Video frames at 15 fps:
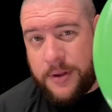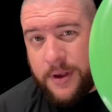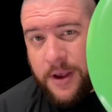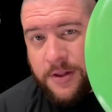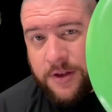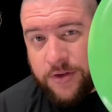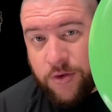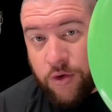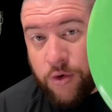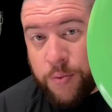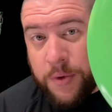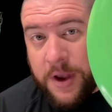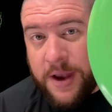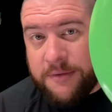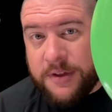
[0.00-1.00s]
In this group,
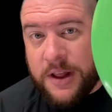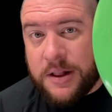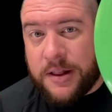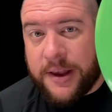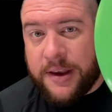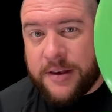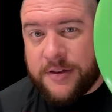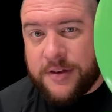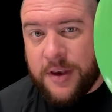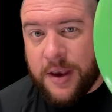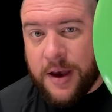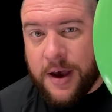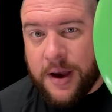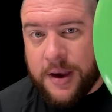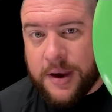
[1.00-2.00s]
we have the Legacy
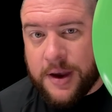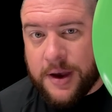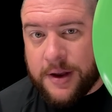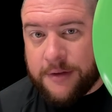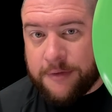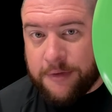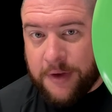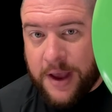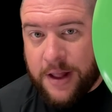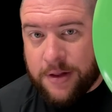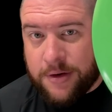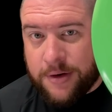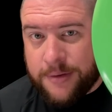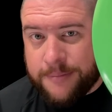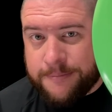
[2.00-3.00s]
Icon
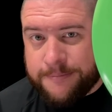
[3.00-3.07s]
Valor,